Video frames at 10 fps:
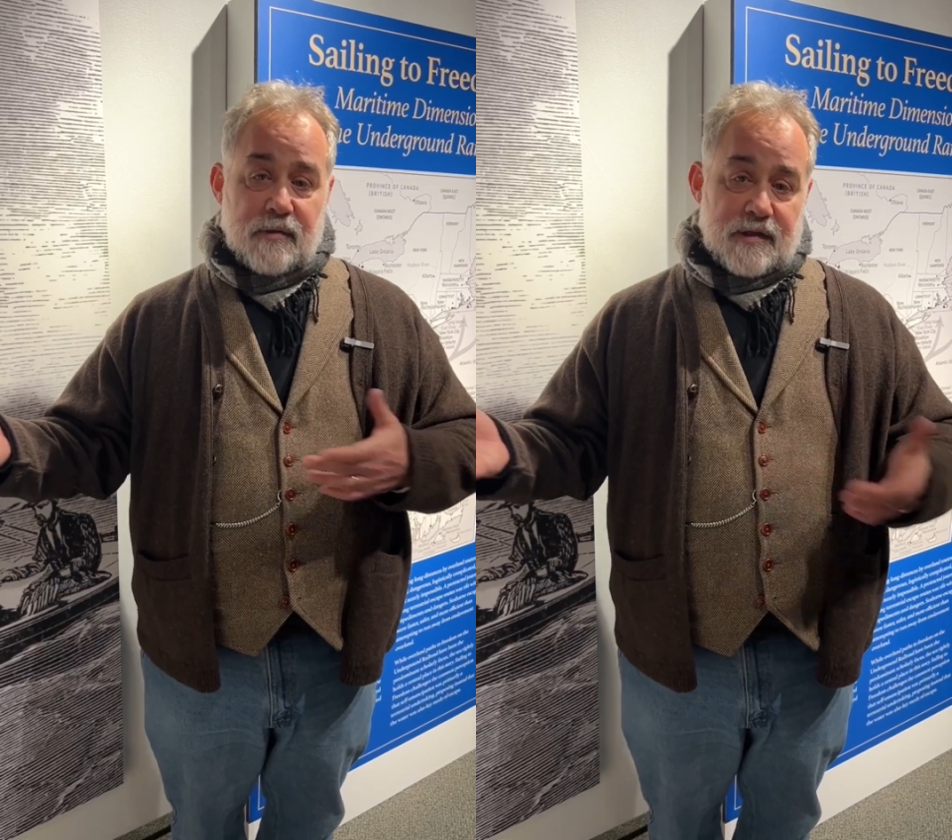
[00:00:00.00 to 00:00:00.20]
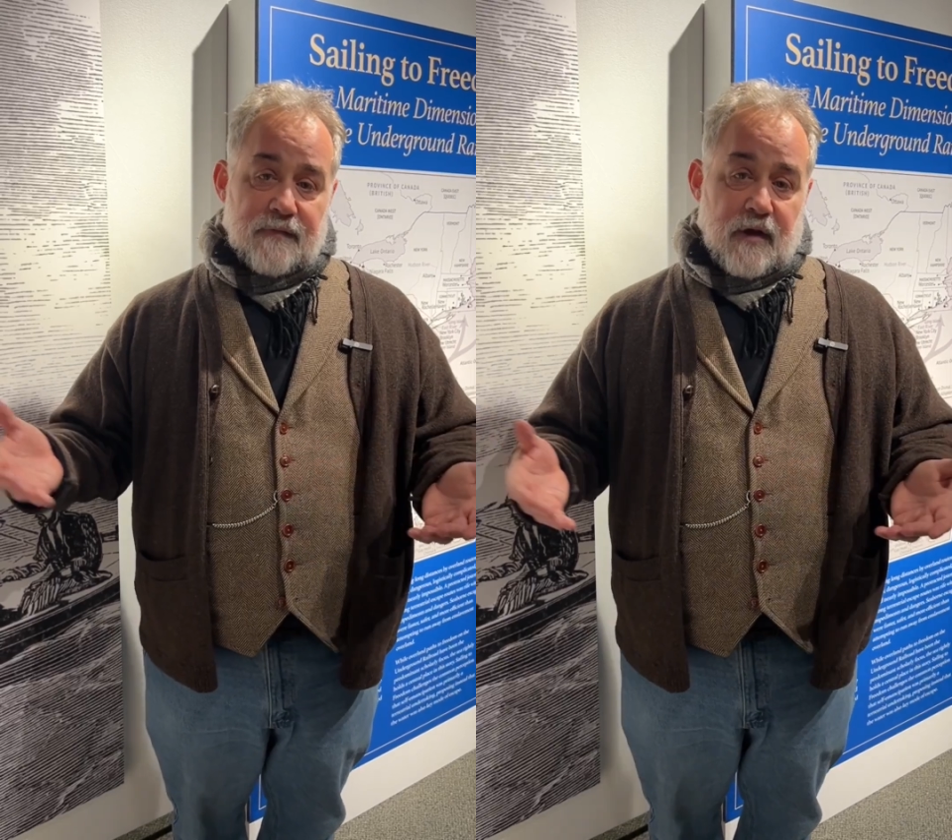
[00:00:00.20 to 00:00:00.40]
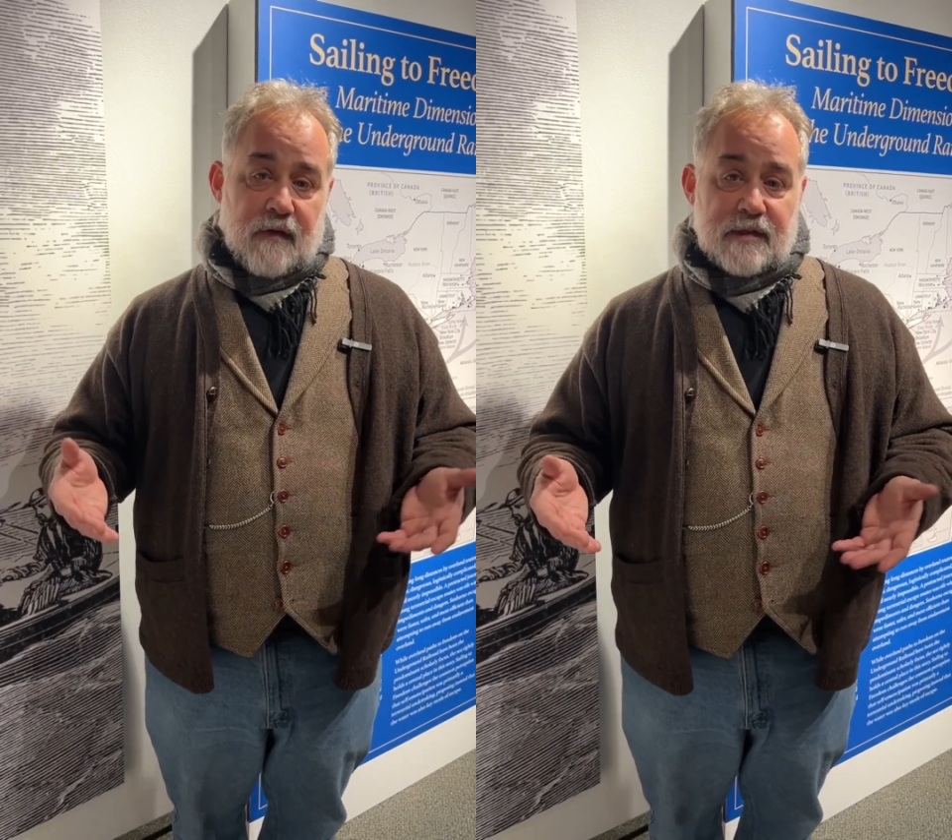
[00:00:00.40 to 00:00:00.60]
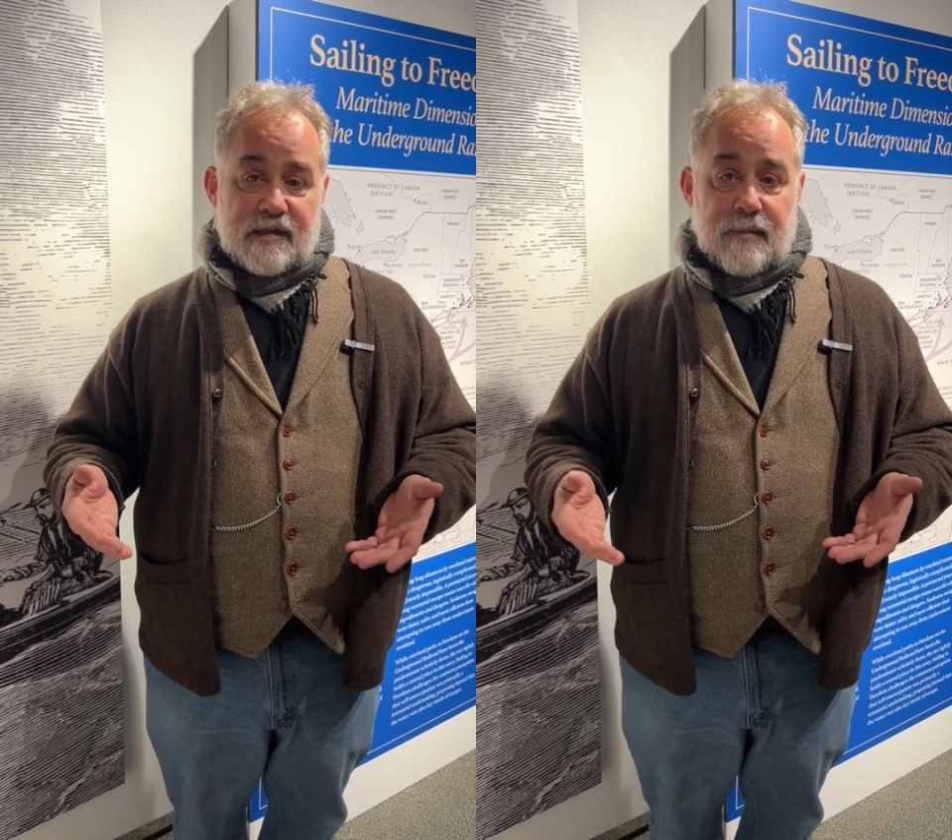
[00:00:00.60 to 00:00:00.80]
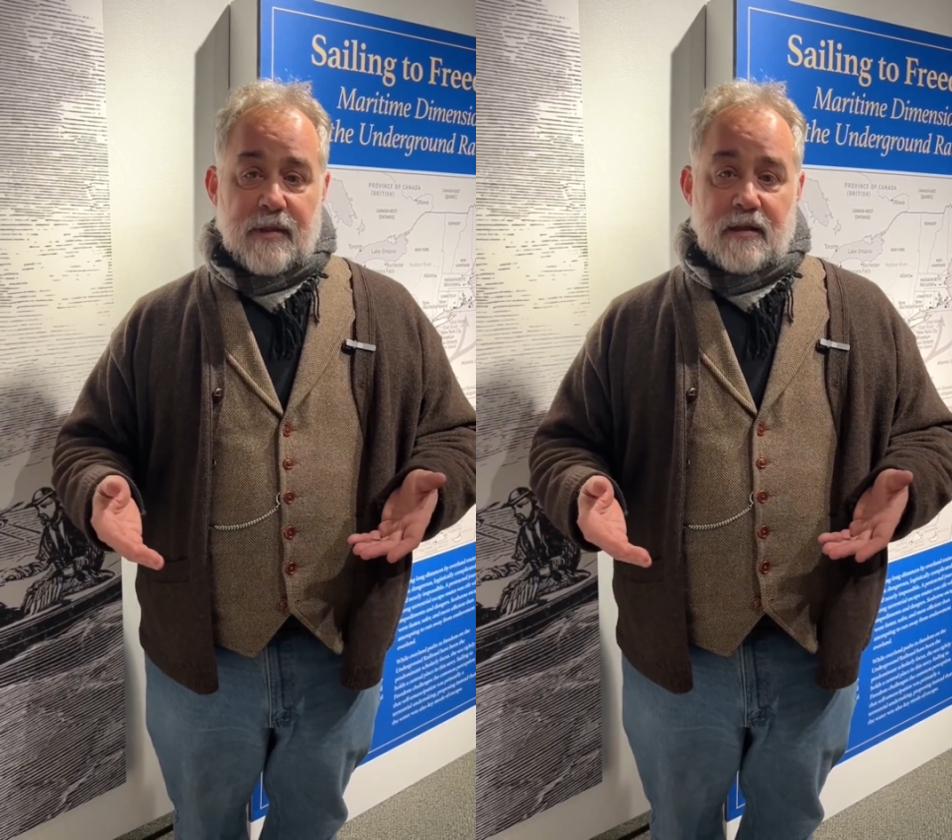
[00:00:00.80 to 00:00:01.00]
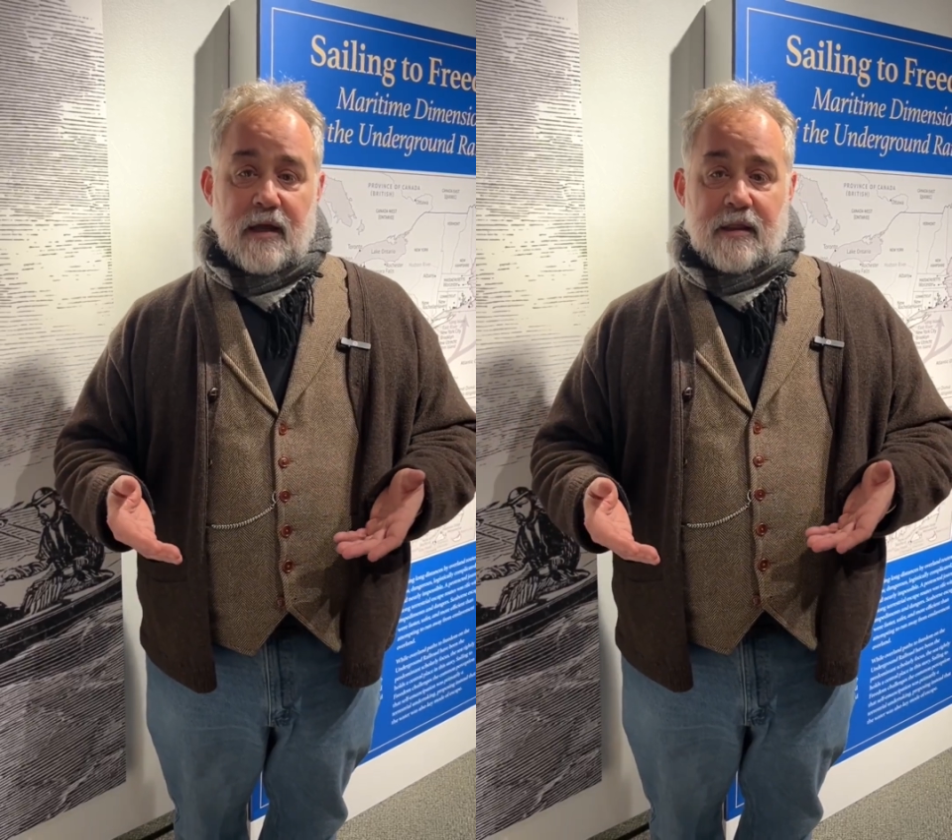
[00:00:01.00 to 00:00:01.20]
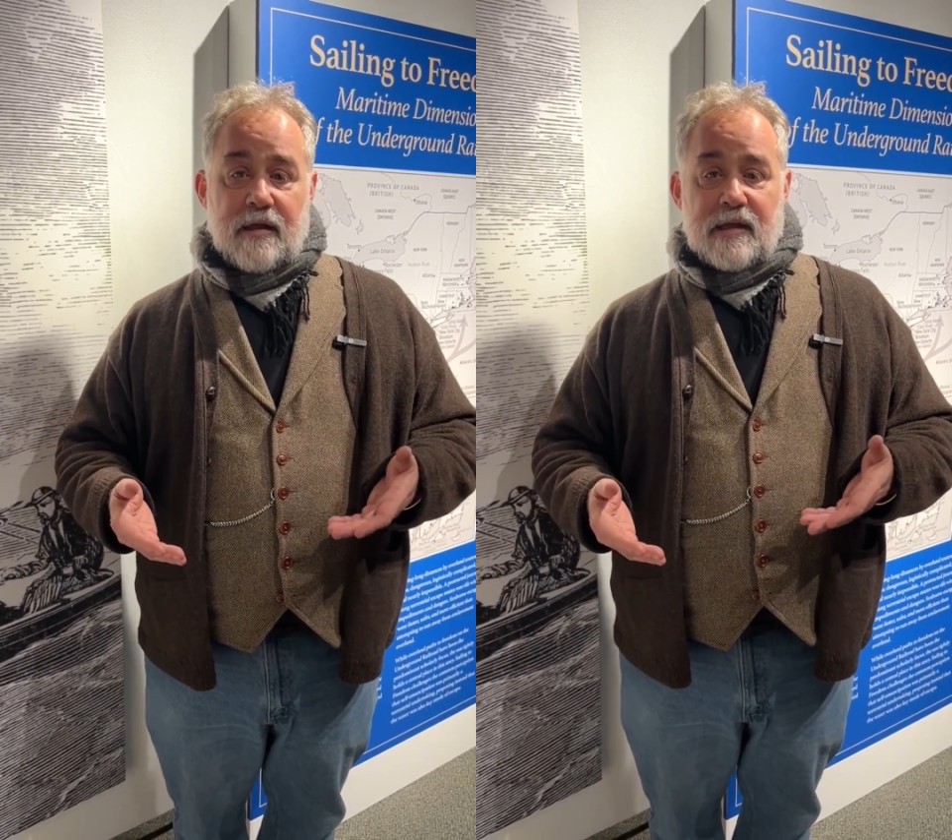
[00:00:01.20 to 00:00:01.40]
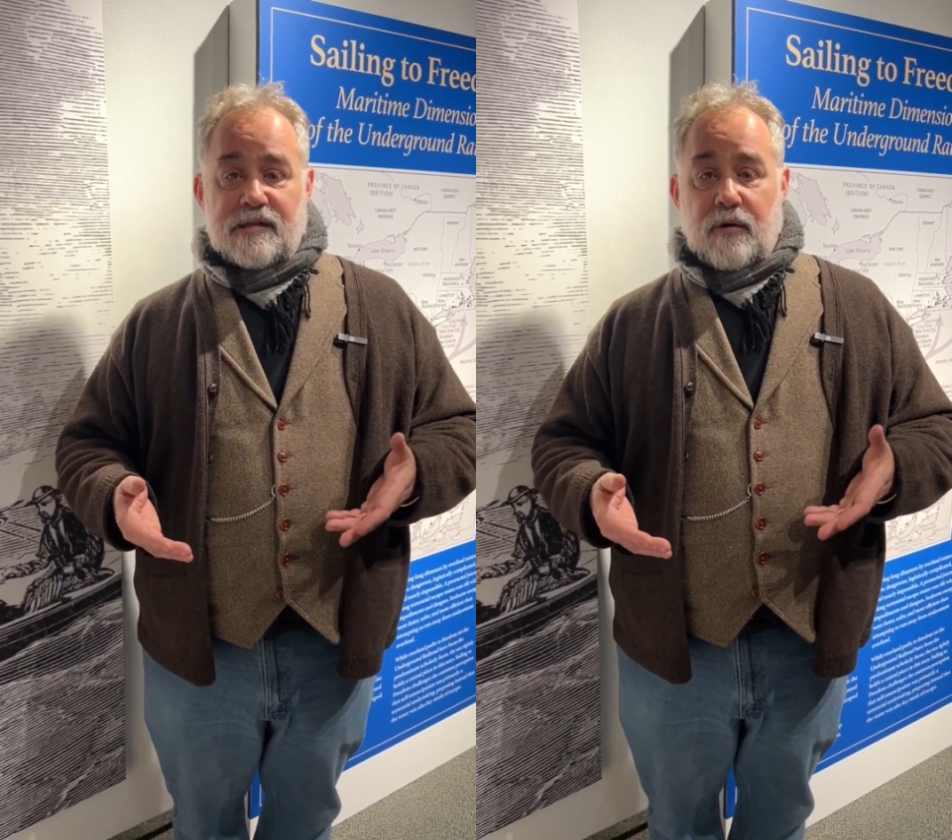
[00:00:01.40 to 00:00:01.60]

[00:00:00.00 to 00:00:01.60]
was involved in something like this,